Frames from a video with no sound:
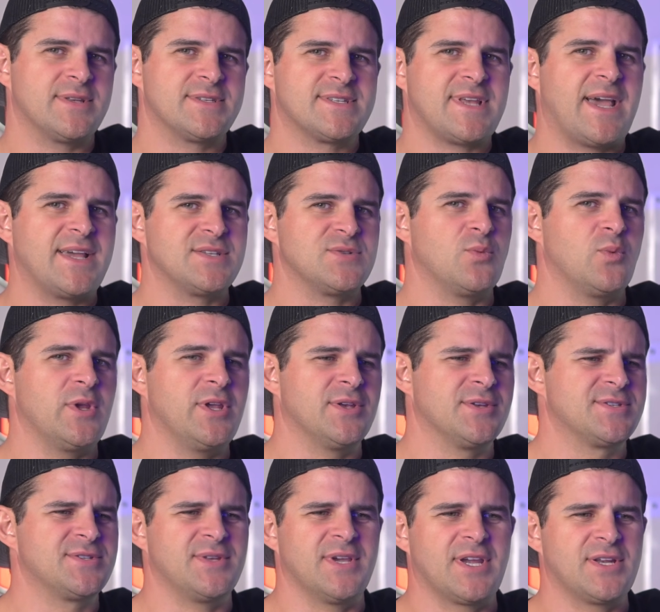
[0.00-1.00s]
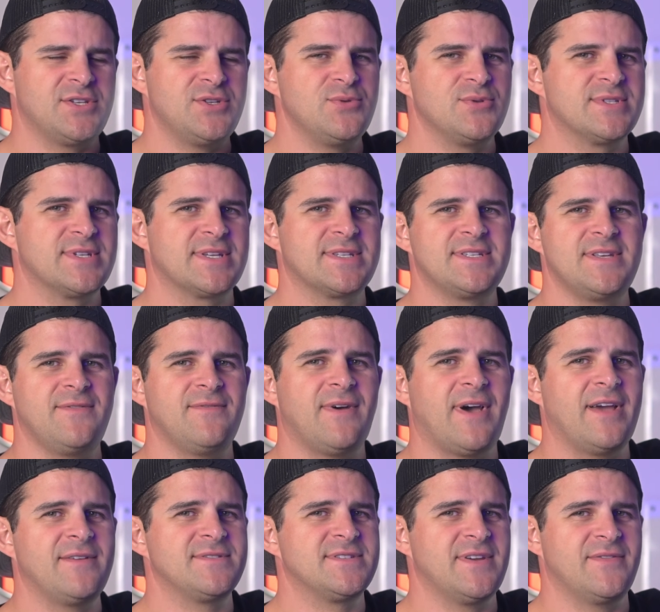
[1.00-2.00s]
size wheels, like a
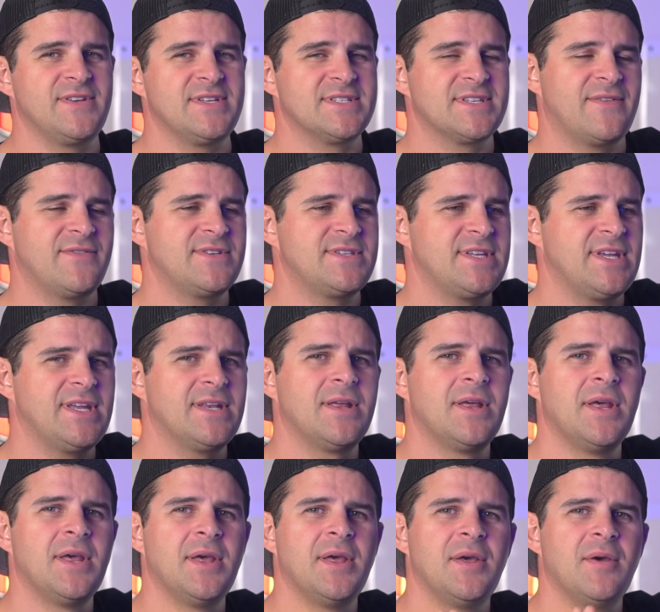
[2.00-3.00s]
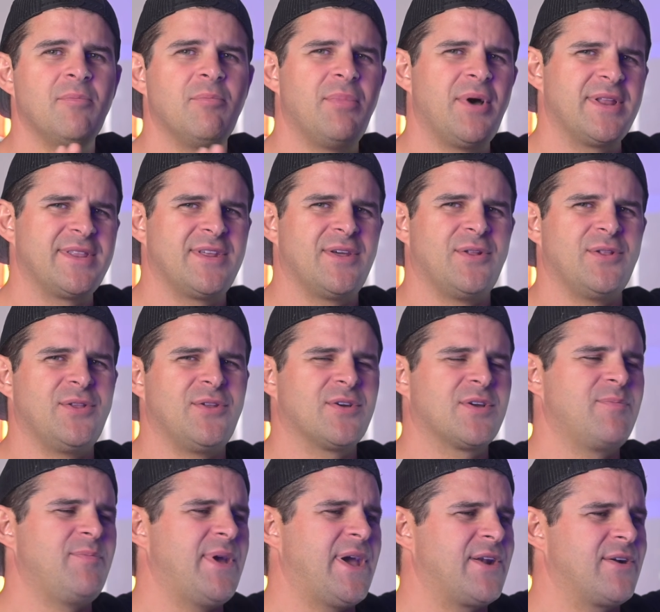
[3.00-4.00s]
265 7017, but they'll
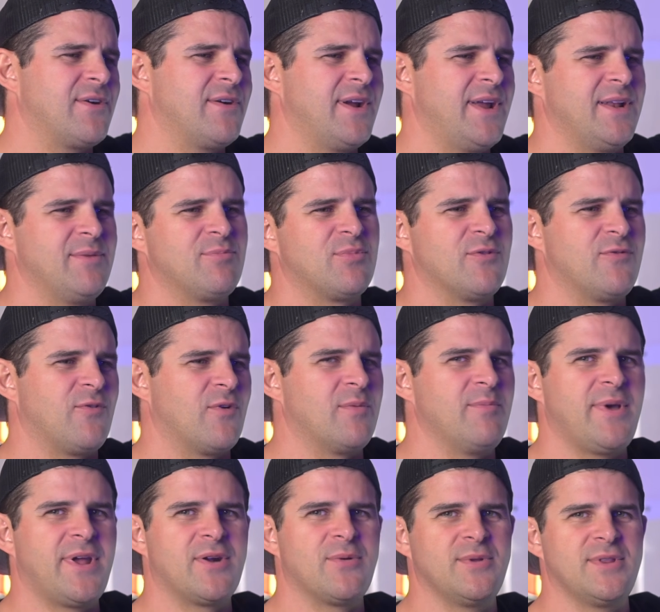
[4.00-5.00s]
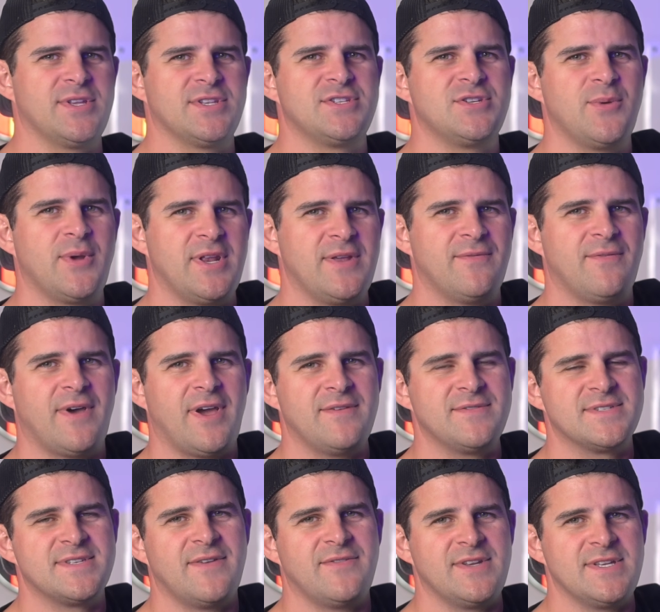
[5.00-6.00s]
look better and perform better with a
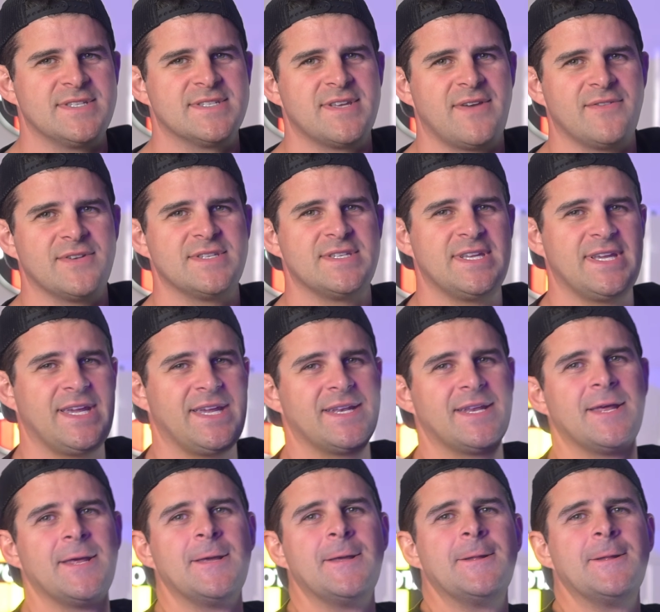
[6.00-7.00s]
285 7017.